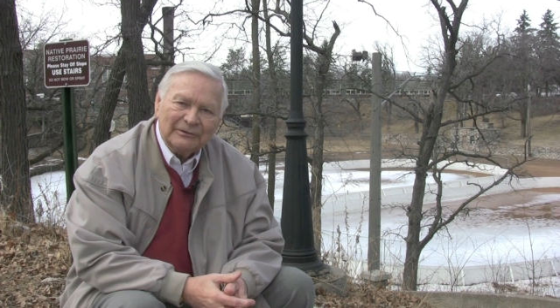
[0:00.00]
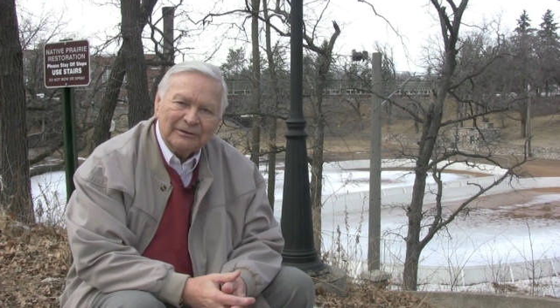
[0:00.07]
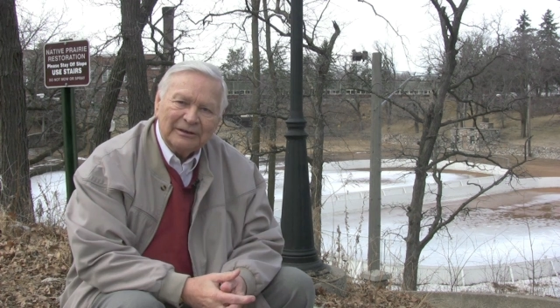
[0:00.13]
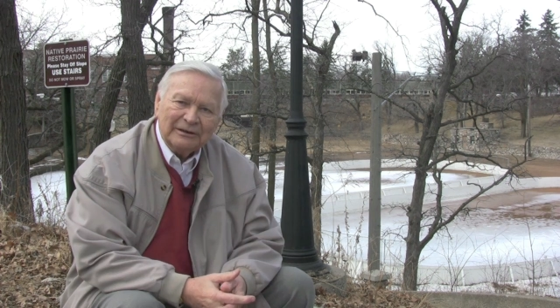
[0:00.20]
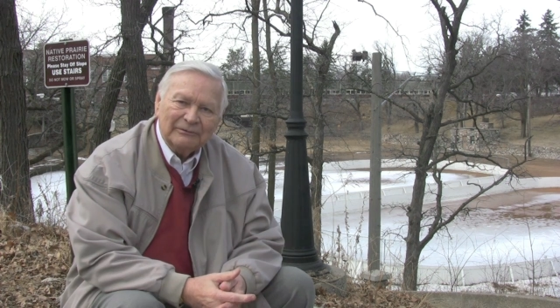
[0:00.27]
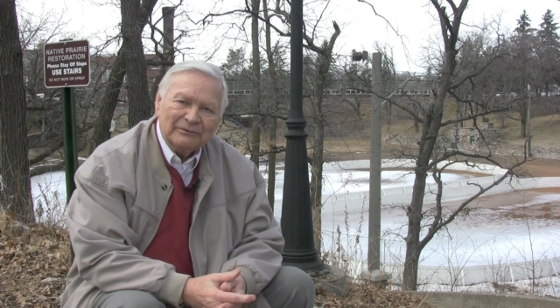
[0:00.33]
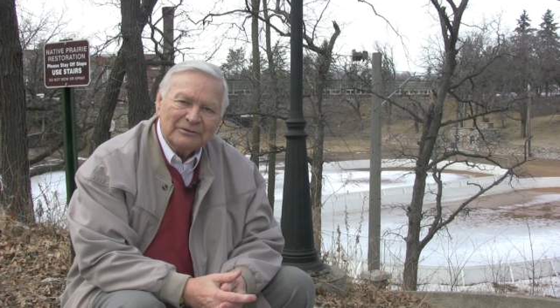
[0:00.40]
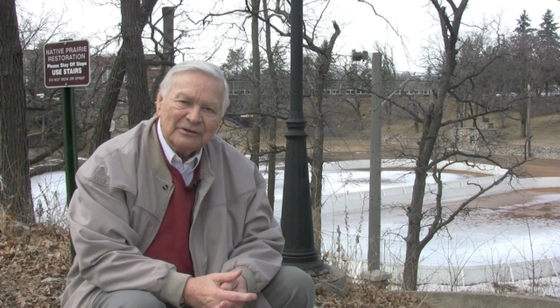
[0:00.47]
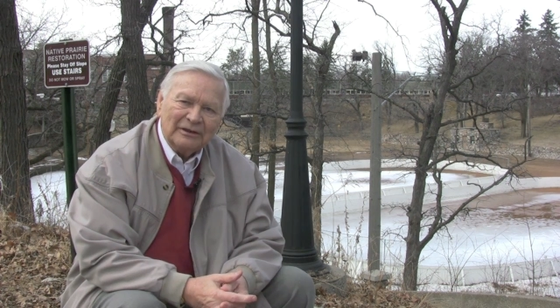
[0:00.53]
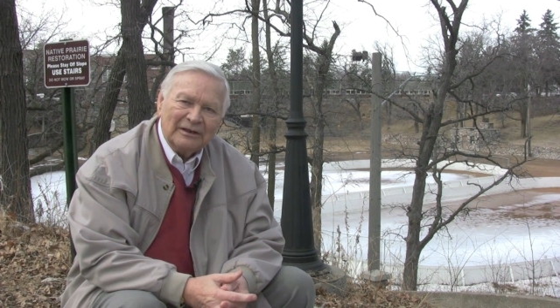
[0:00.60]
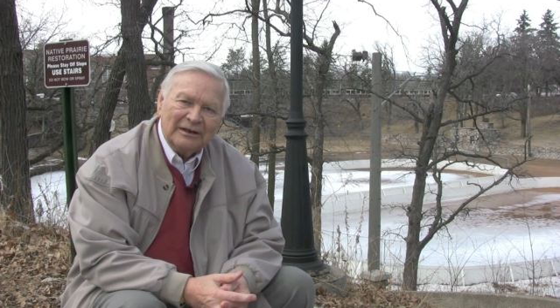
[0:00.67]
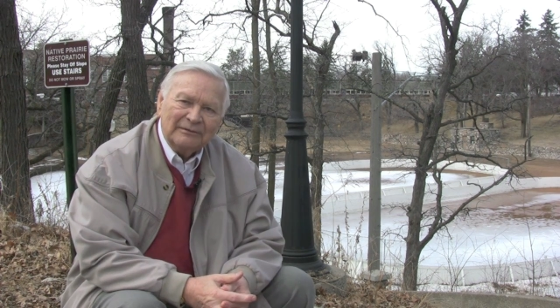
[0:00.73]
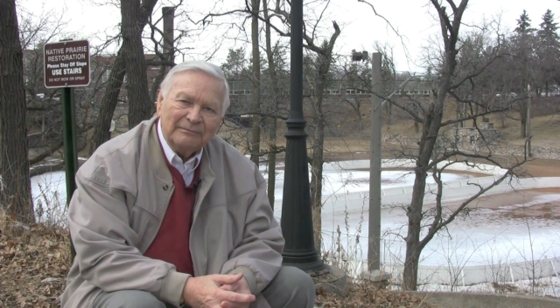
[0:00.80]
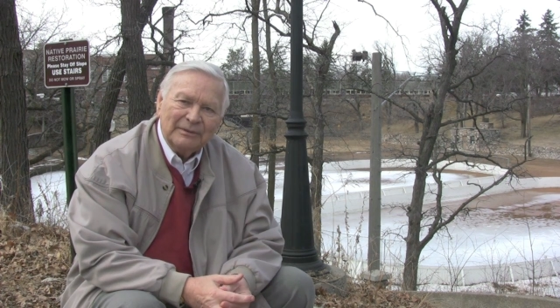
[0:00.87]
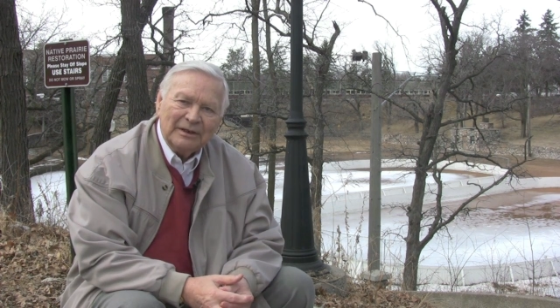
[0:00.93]
when I was a
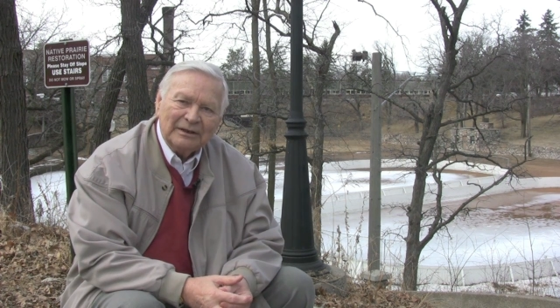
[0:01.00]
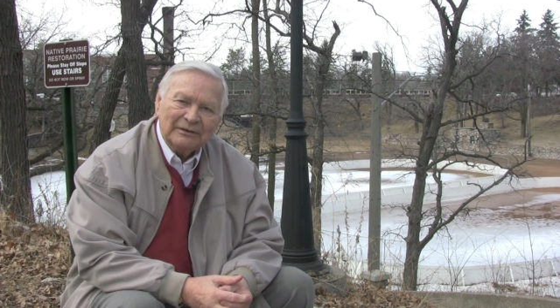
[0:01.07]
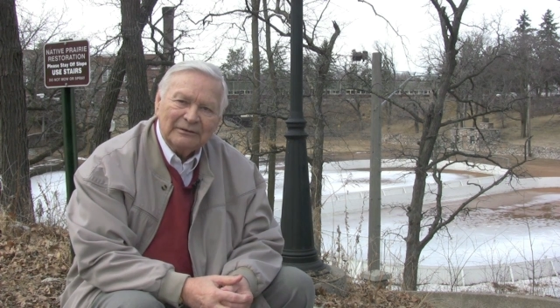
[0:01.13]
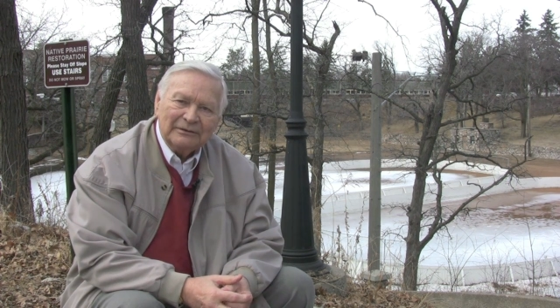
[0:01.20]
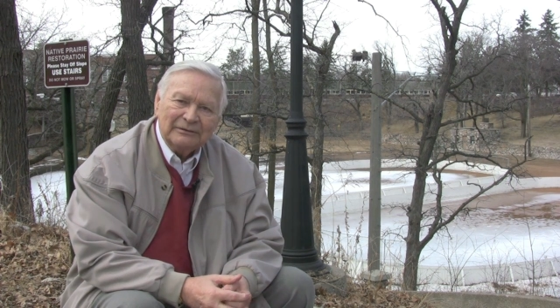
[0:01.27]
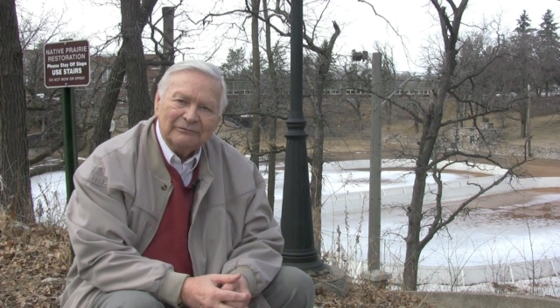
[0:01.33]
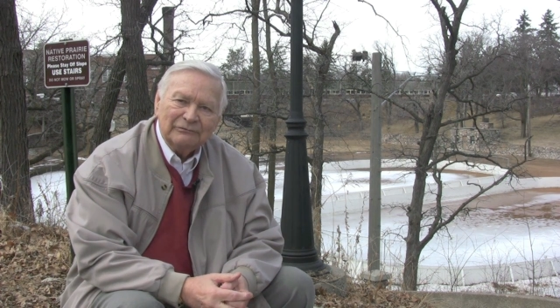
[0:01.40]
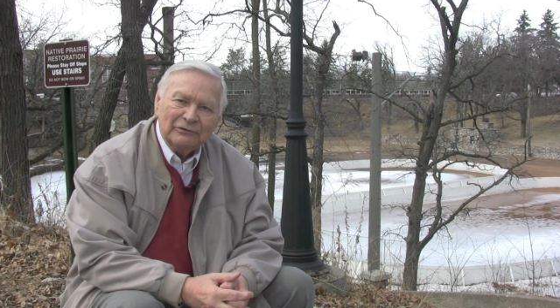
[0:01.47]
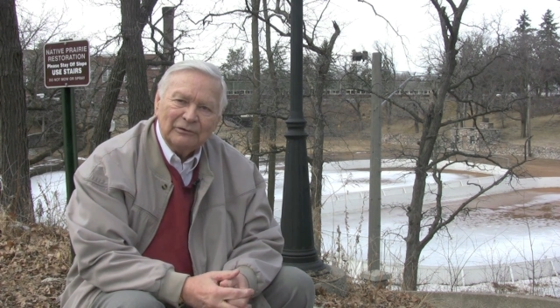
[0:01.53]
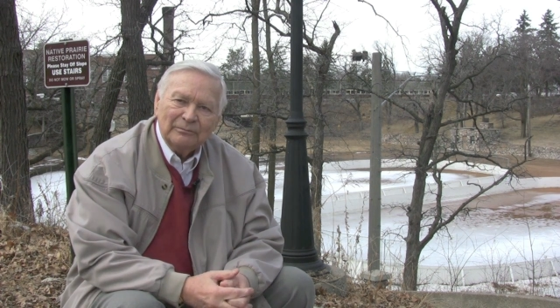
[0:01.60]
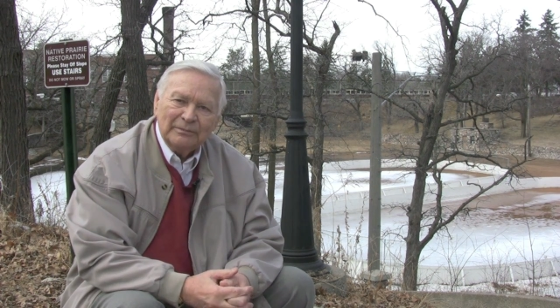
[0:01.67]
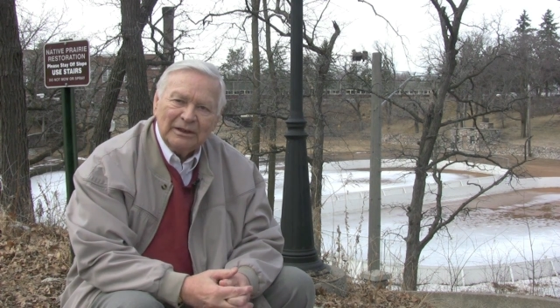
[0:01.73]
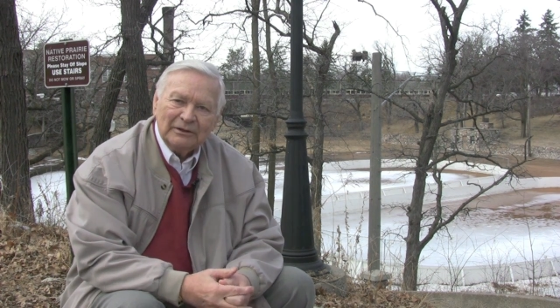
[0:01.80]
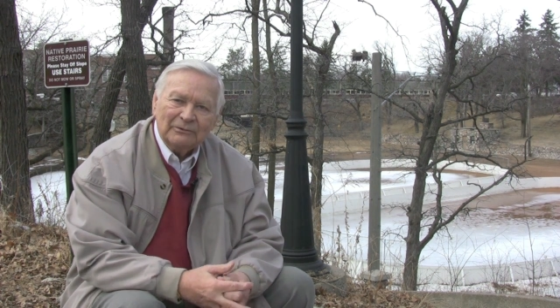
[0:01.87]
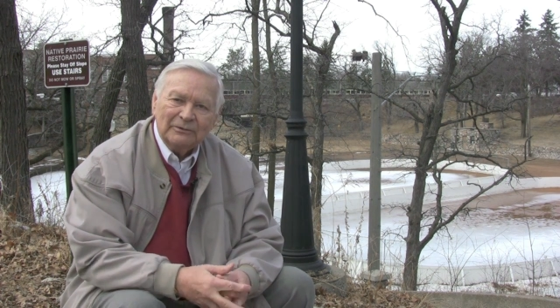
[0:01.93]
linebacker and
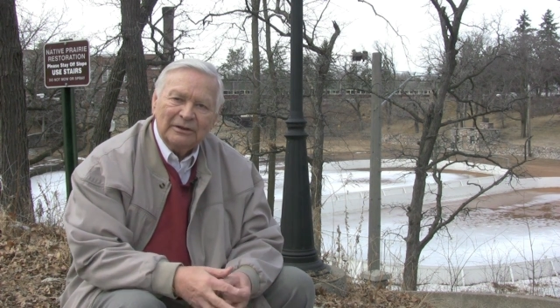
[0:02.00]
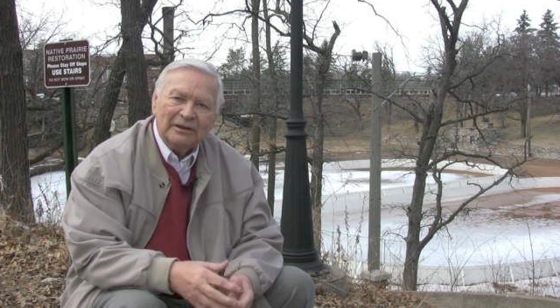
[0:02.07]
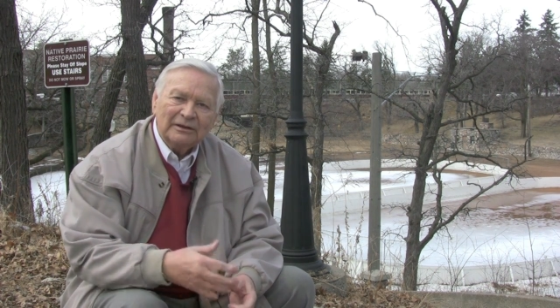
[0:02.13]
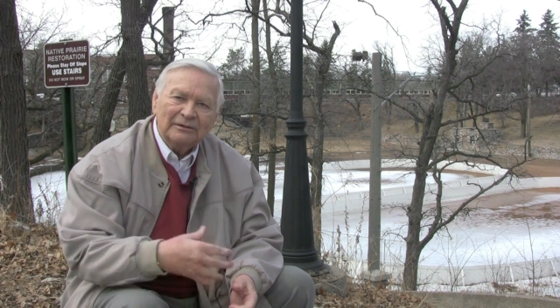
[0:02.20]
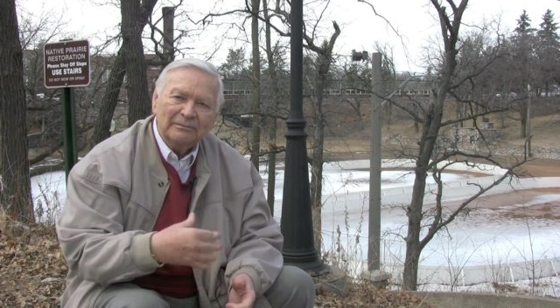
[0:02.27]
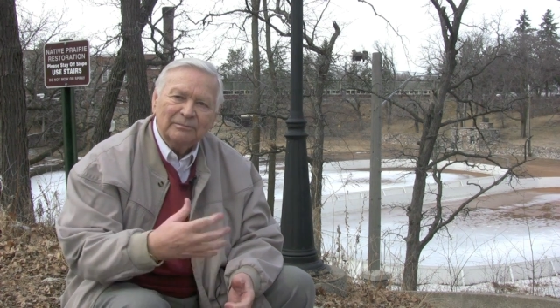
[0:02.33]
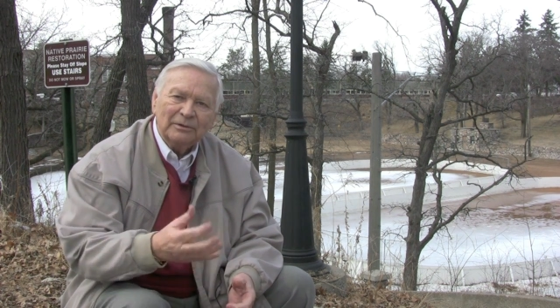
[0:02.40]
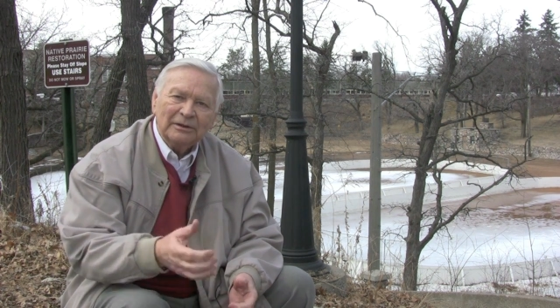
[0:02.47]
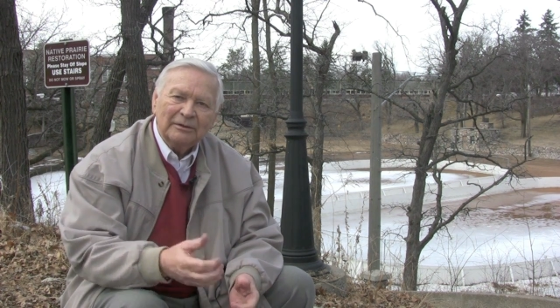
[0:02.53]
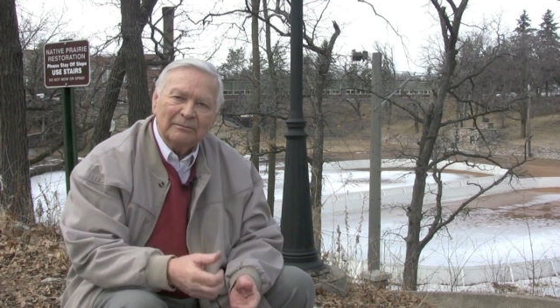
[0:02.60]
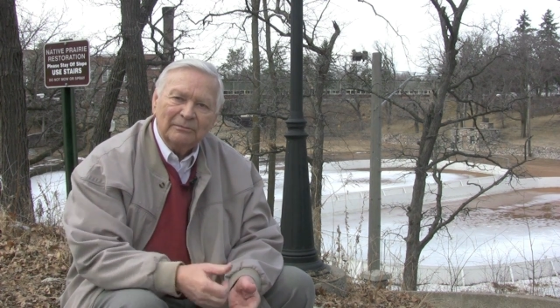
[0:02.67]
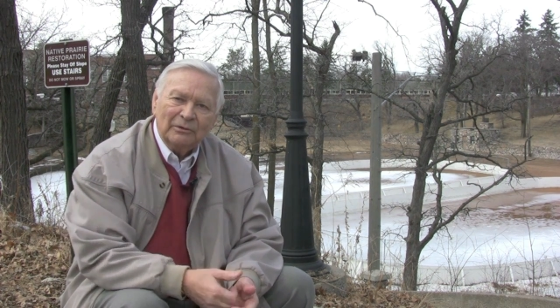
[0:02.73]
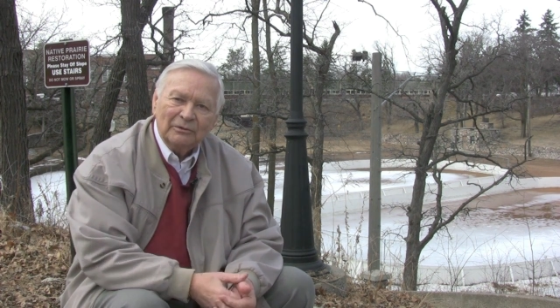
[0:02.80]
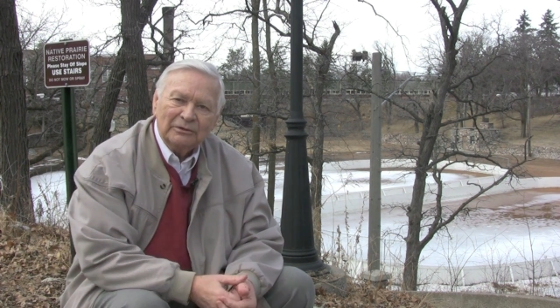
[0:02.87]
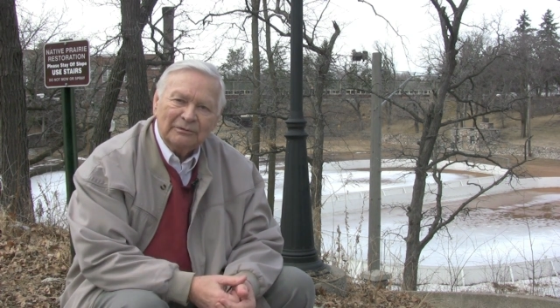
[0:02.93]
fullback, we had to play
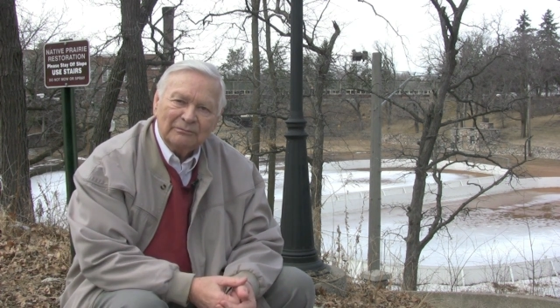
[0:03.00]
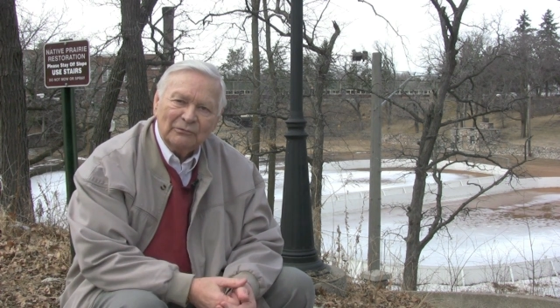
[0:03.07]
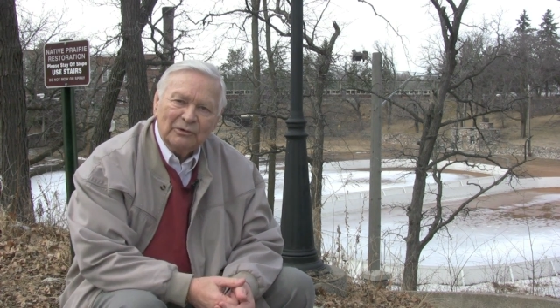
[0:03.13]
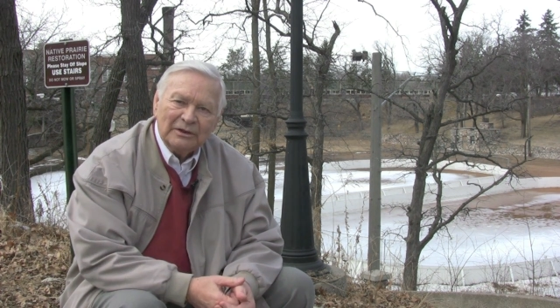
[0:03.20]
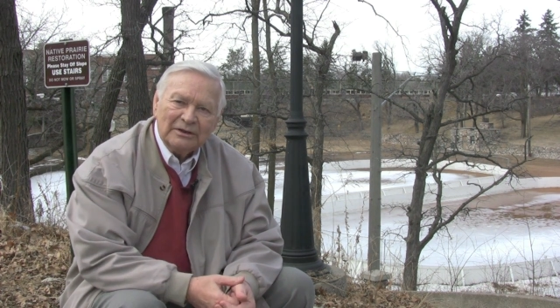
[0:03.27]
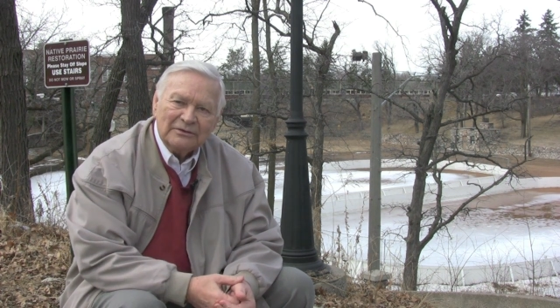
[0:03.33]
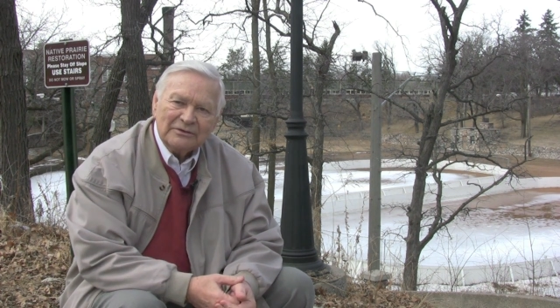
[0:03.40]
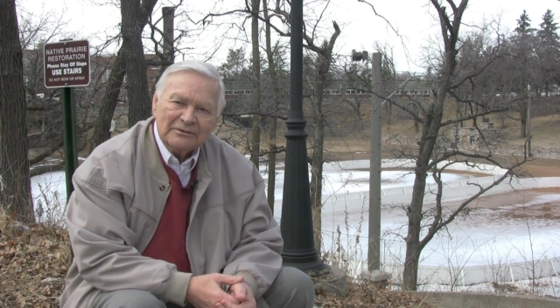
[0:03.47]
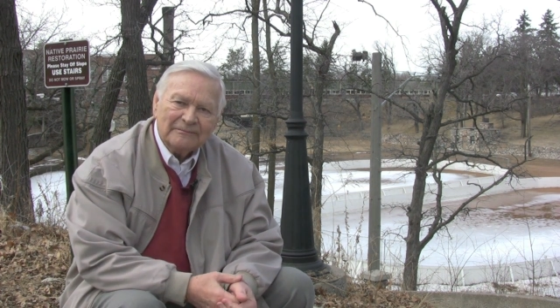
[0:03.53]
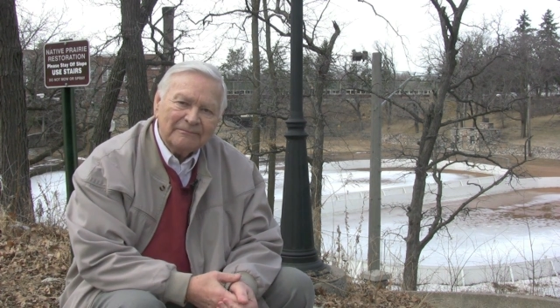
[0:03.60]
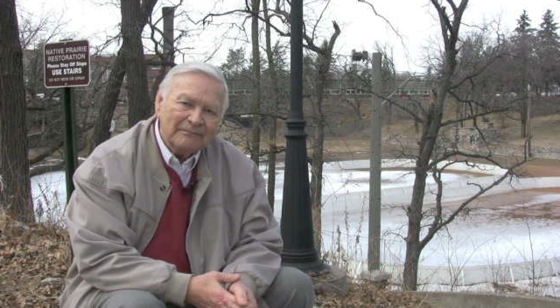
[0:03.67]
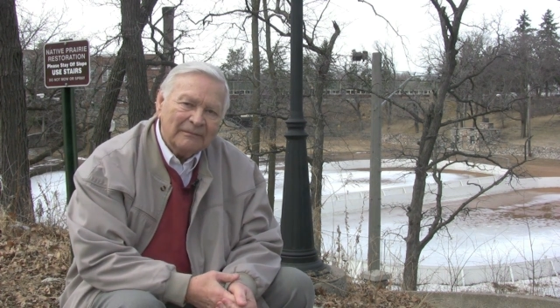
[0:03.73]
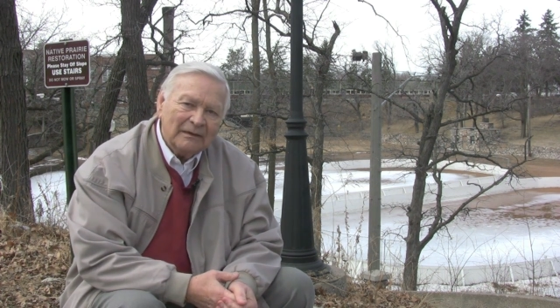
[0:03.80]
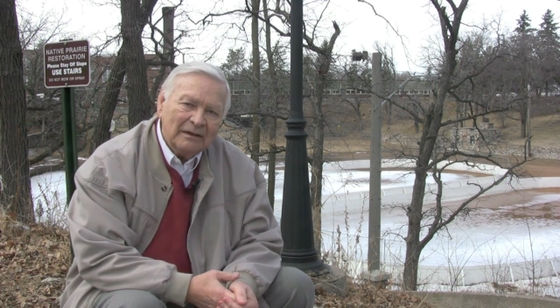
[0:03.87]
both ways,